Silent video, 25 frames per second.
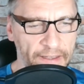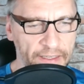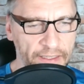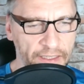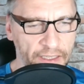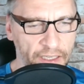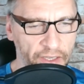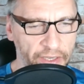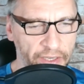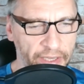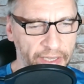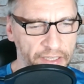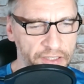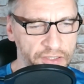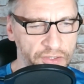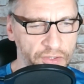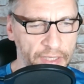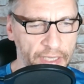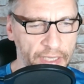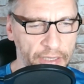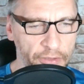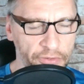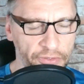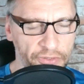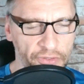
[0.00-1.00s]
Okay, so
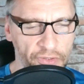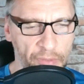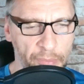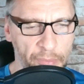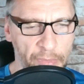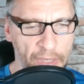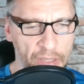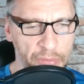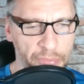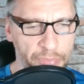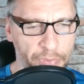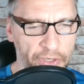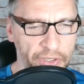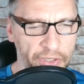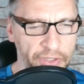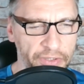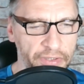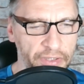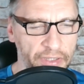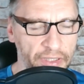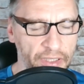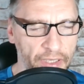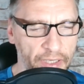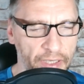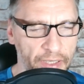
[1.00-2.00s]
now to the main part.
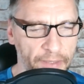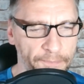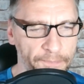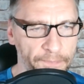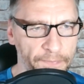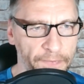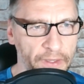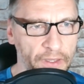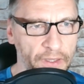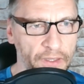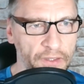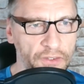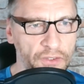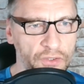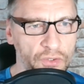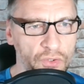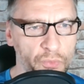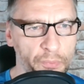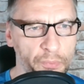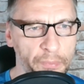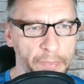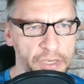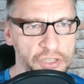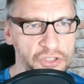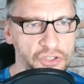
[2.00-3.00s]
To
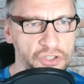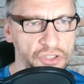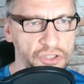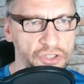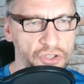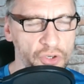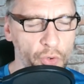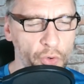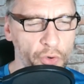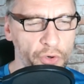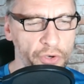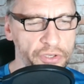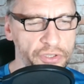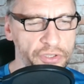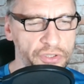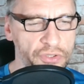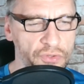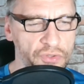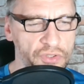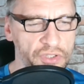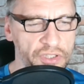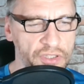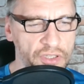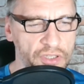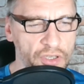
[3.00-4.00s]
measure noise, you
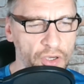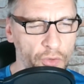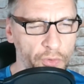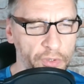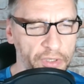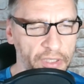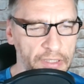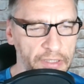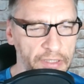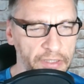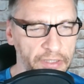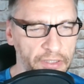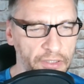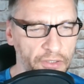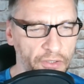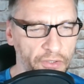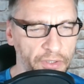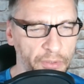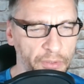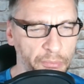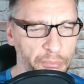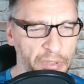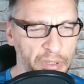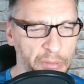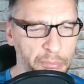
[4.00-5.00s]
just go and click on
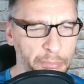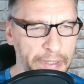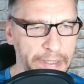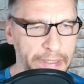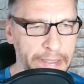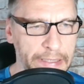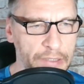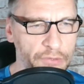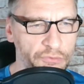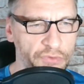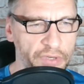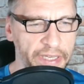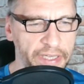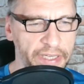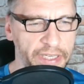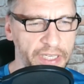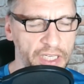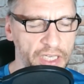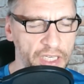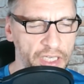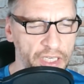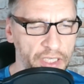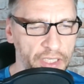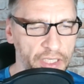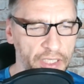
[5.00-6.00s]
the big button right
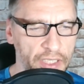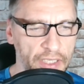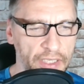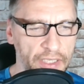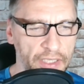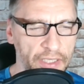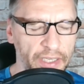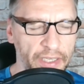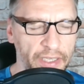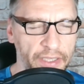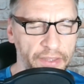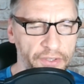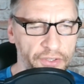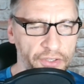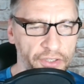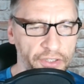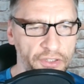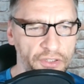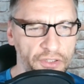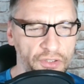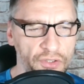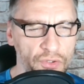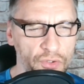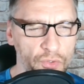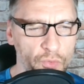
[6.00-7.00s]
here, and there are
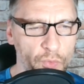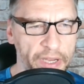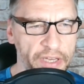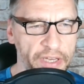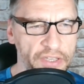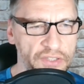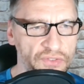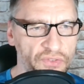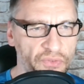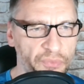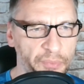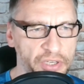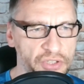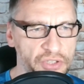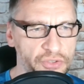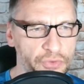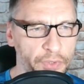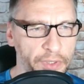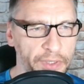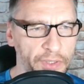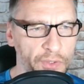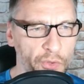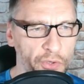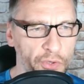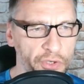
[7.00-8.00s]
2 ways of
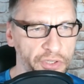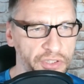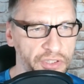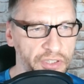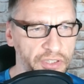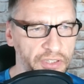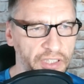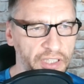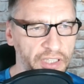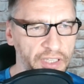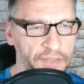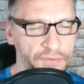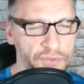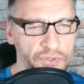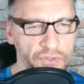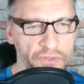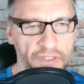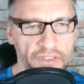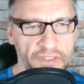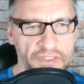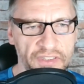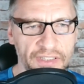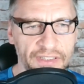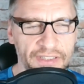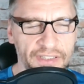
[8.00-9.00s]
measuring noise. It gives you the
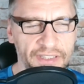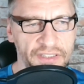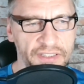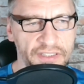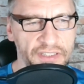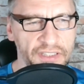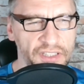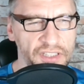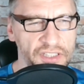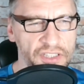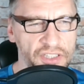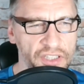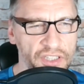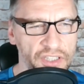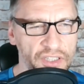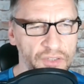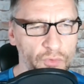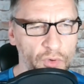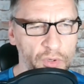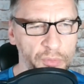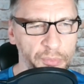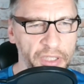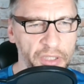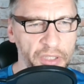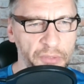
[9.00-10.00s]
statistics here.
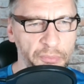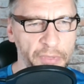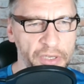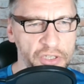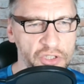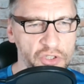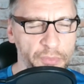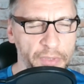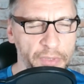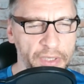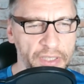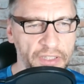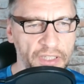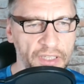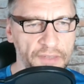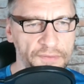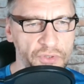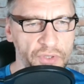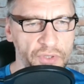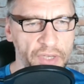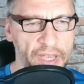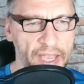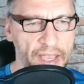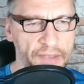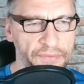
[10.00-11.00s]
1 minute measurement gives
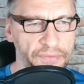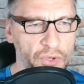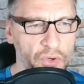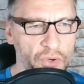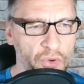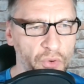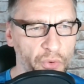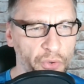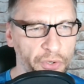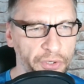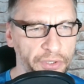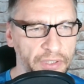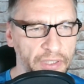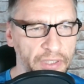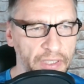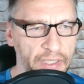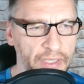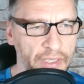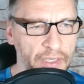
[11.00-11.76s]
you half a coin.